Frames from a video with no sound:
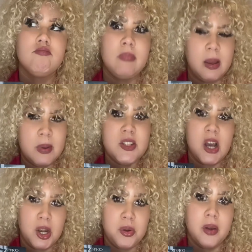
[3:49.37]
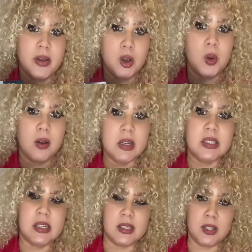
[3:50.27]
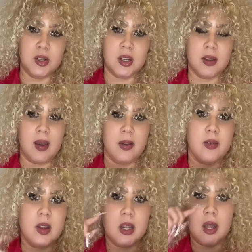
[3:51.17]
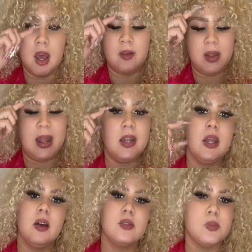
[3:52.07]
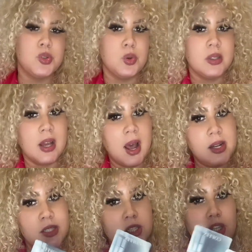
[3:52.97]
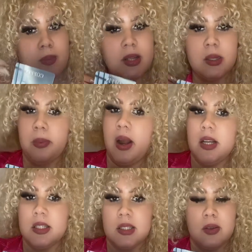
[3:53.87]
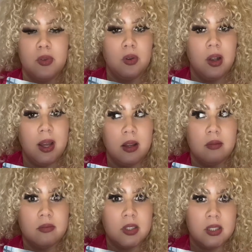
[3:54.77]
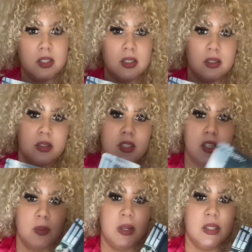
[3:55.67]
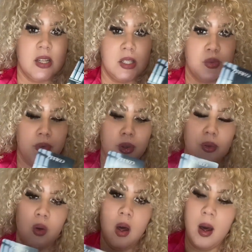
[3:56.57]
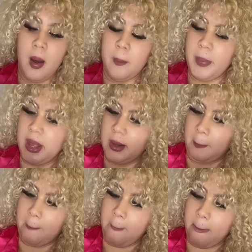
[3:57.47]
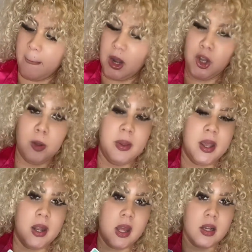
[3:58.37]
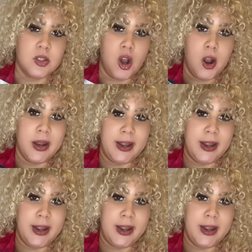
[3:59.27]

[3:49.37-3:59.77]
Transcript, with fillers: maybe January Aquarius season, you could have had an ending um, of some sort that kind of took you by surprise because I feel like this is this has been intense for you. But new beginnings are